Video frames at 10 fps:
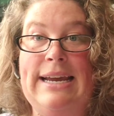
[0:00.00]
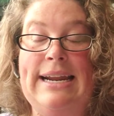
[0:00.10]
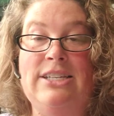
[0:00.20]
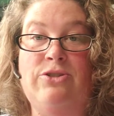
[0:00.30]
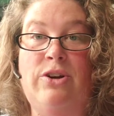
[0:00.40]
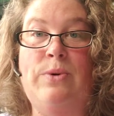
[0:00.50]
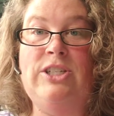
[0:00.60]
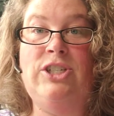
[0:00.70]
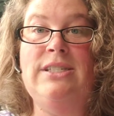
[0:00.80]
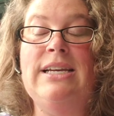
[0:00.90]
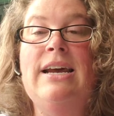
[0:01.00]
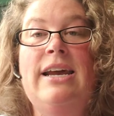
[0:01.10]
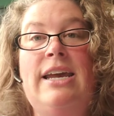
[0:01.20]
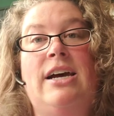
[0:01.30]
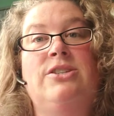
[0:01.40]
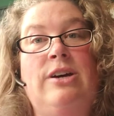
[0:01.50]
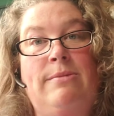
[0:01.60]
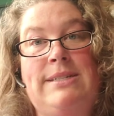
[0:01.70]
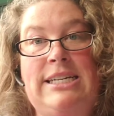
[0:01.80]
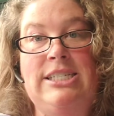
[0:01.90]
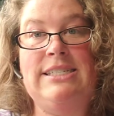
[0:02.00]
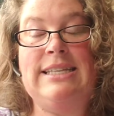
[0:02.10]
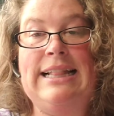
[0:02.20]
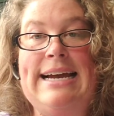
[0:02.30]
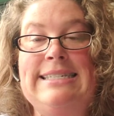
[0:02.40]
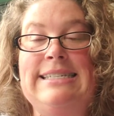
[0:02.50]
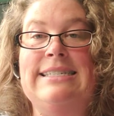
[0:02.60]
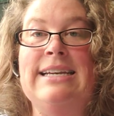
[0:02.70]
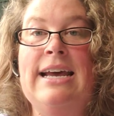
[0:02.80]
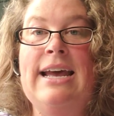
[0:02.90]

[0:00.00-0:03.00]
at answering questions. He also helps teaches the classes.